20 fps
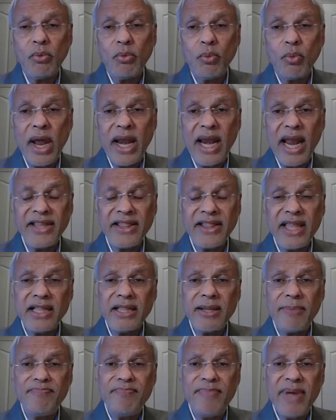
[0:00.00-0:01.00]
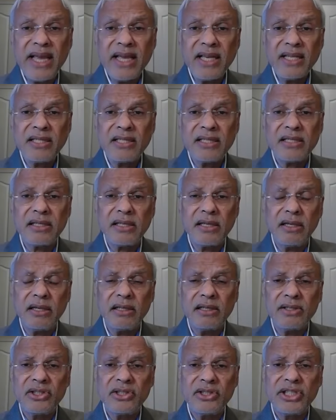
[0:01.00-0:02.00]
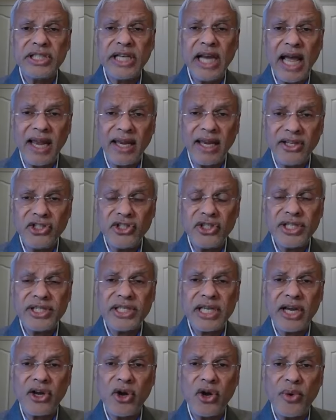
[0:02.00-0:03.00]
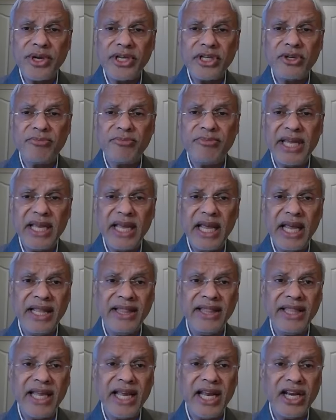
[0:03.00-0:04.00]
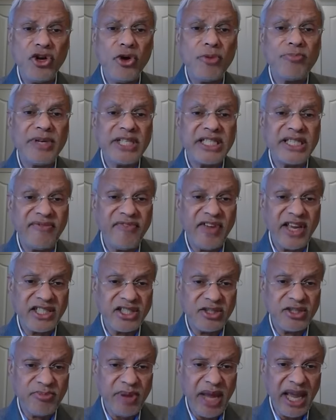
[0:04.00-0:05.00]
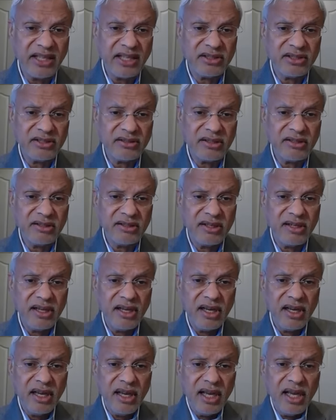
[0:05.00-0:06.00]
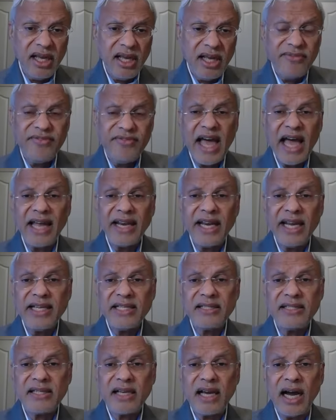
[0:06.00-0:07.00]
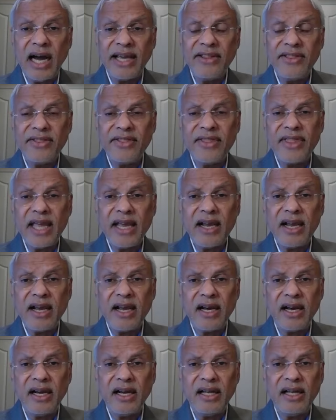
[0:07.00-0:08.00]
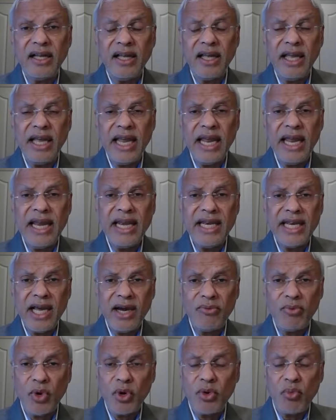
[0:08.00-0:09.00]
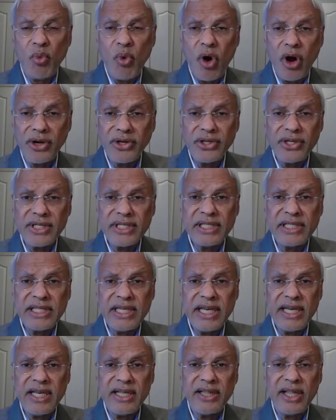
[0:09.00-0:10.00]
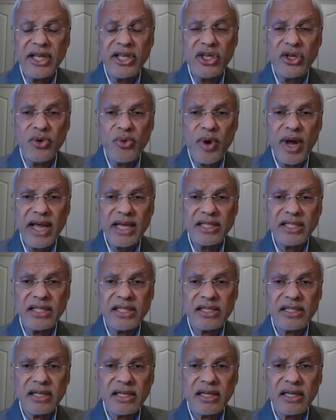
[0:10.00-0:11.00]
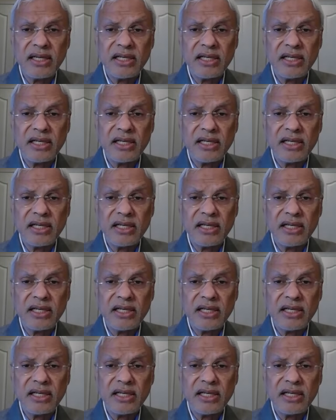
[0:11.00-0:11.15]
Well, I think the biggest challenges are going to be in the Indo-Pacific space. That is, I think India would want to see the US